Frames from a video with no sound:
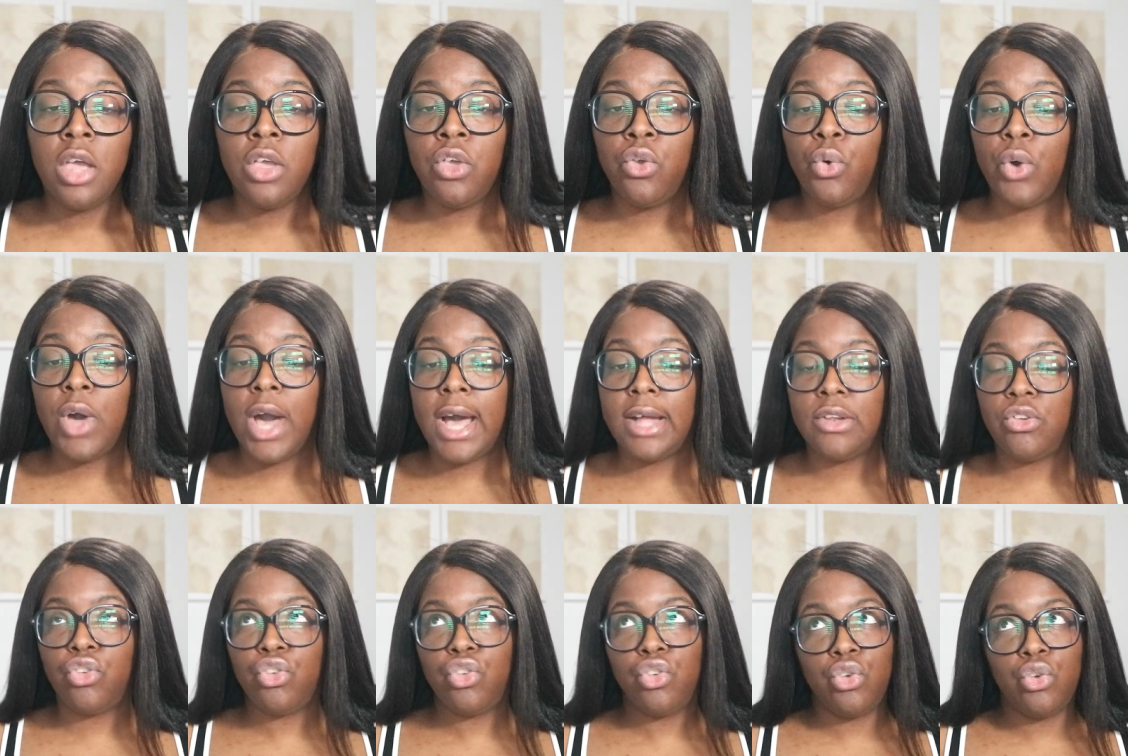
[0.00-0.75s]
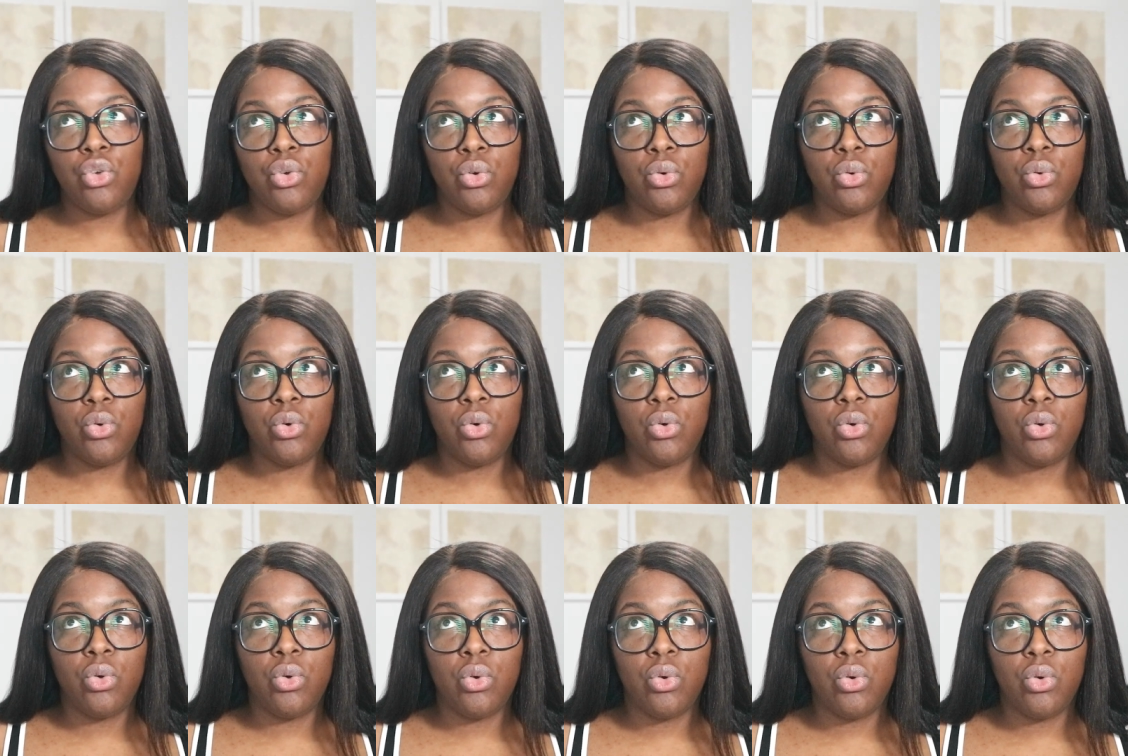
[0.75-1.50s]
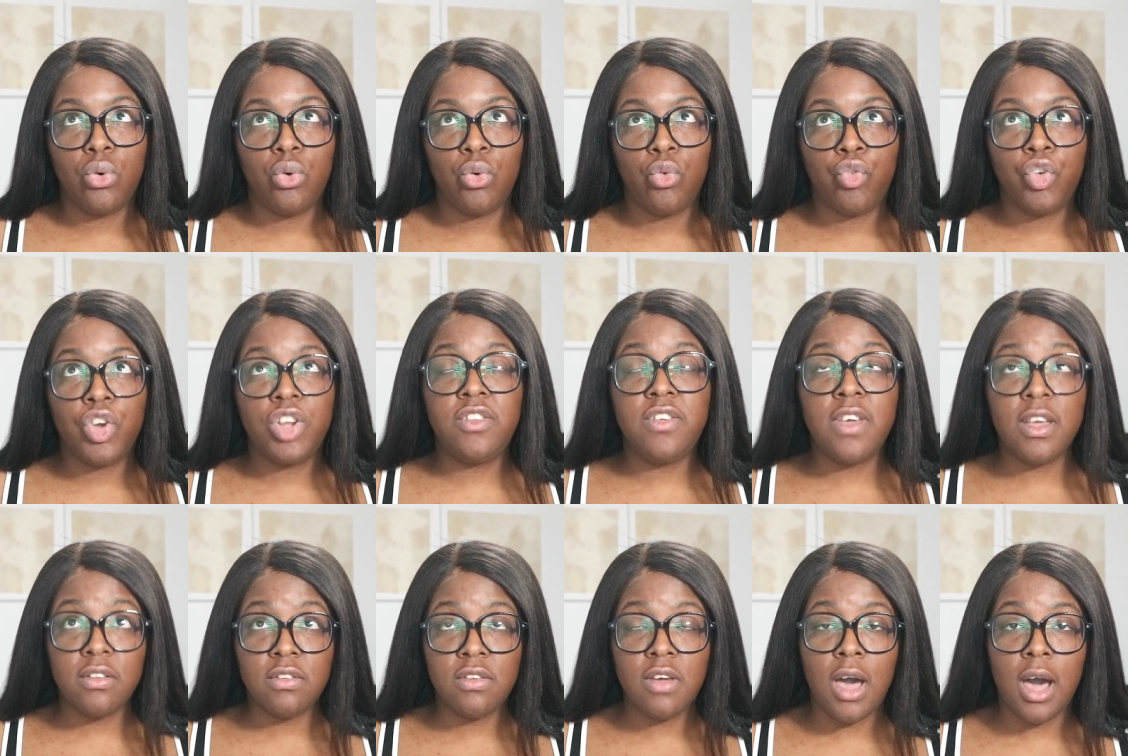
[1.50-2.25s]
You got to, for
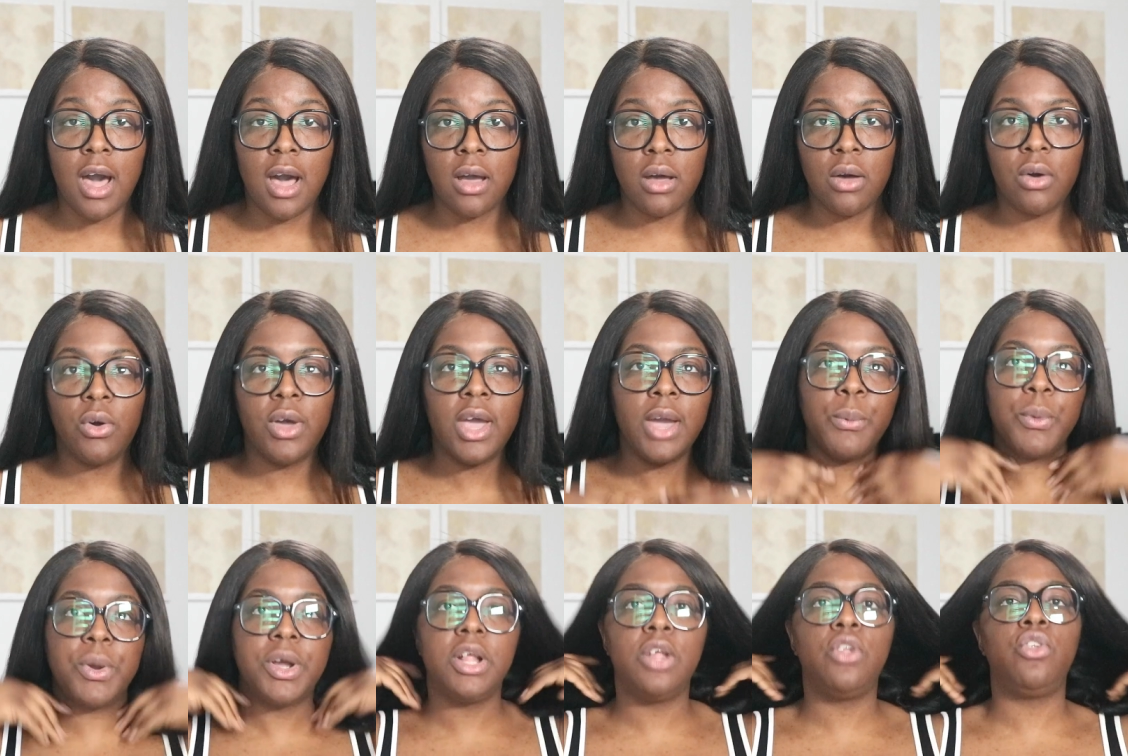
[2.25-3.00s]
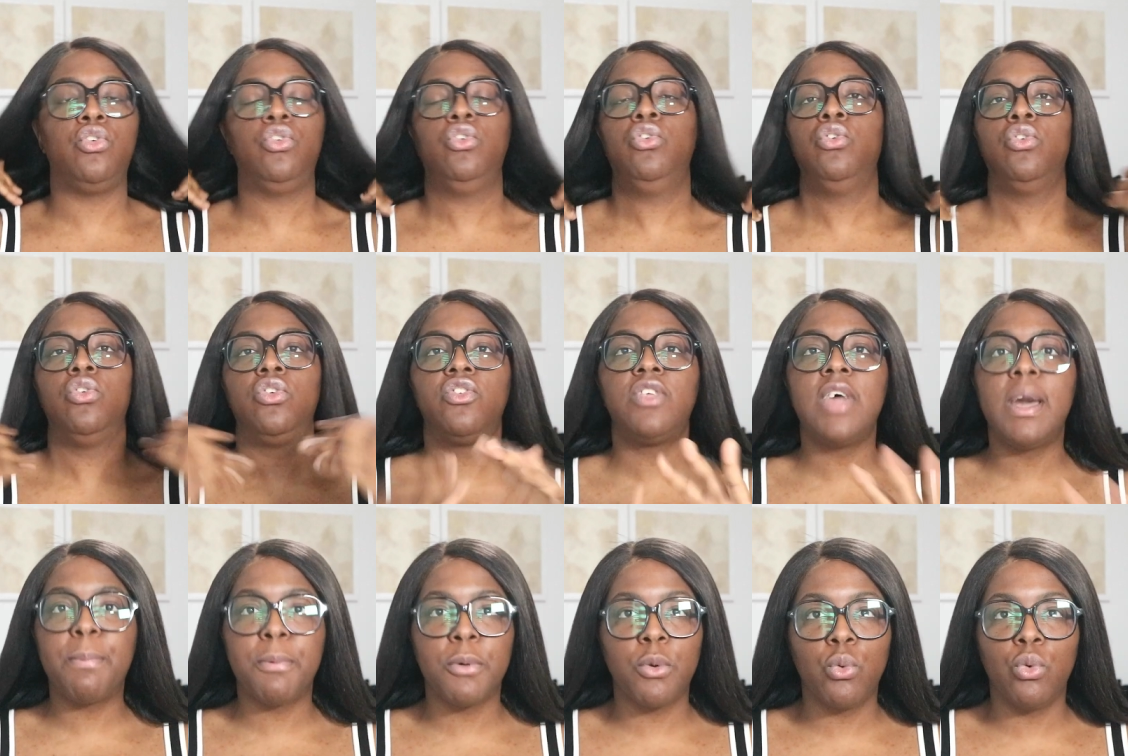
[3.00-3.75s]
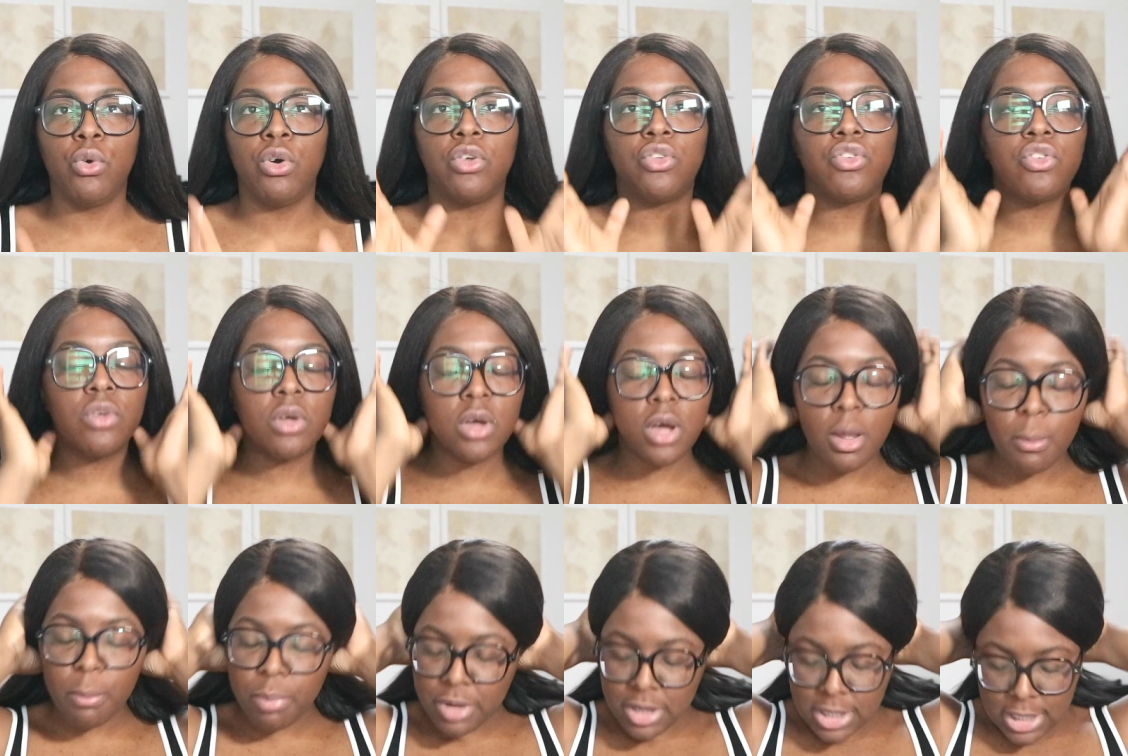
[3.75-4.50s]
TikTok, okay, we're gonna, separate rules,
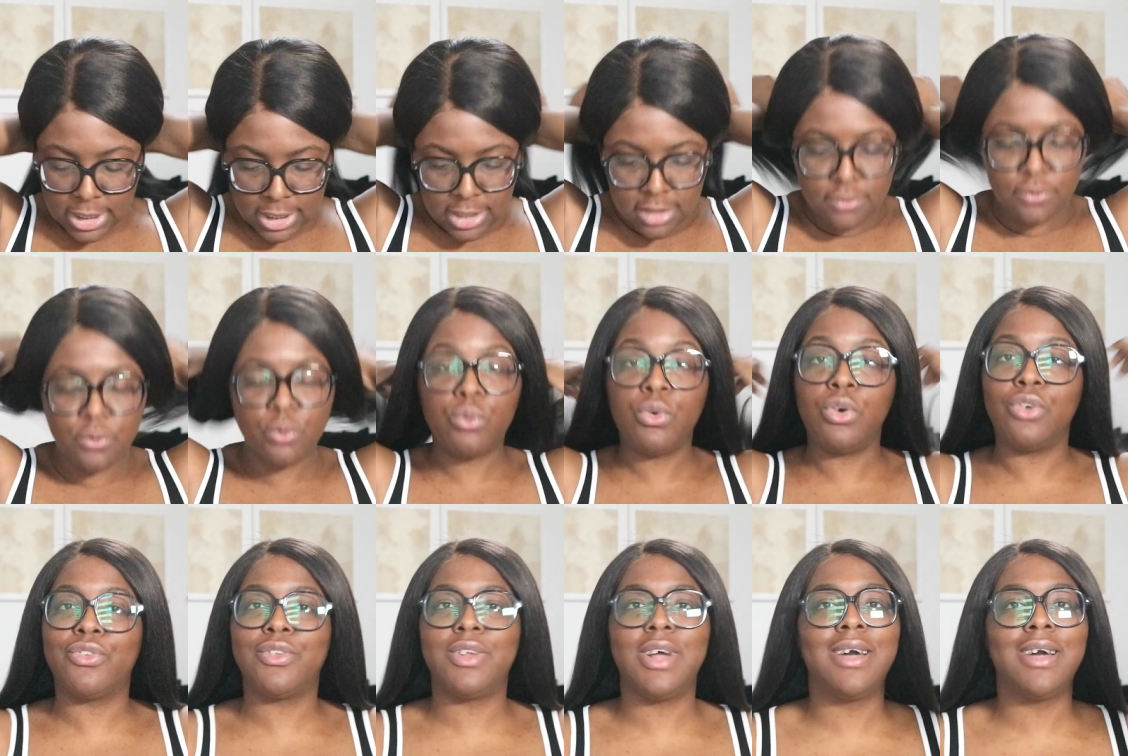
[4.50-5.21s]
completely different rules.